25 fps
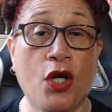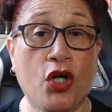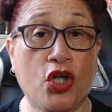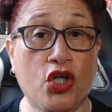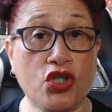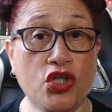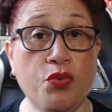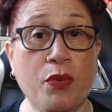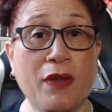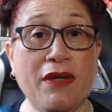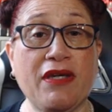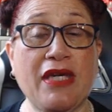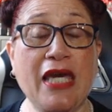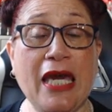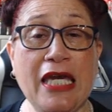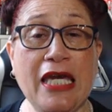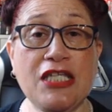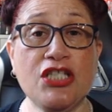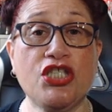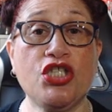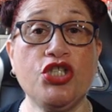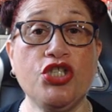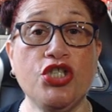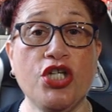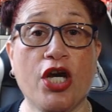Because we're
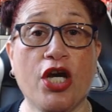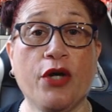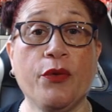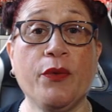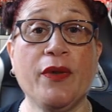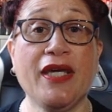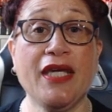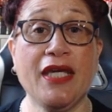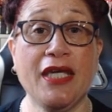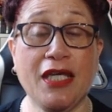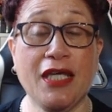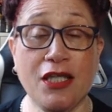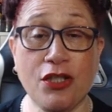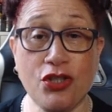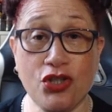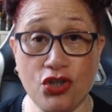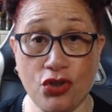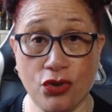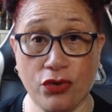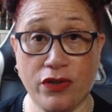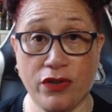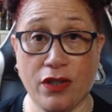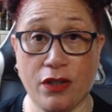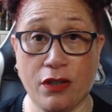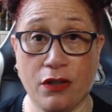getting to know each
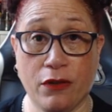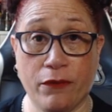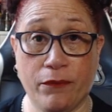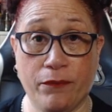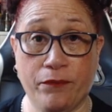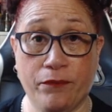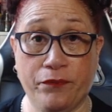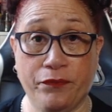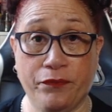other.